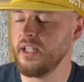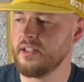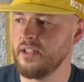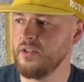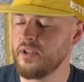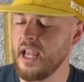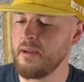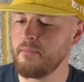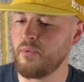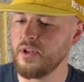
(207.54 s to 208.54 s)
you
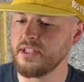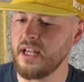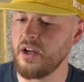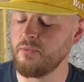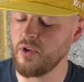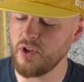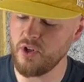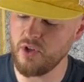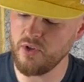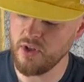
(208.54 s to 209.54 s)
can prize it out, I'm not
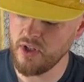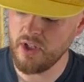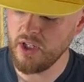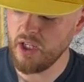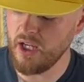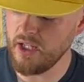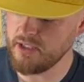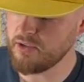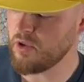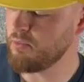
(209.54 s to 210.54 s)
gonna.
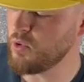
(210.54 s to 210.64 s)
It's got more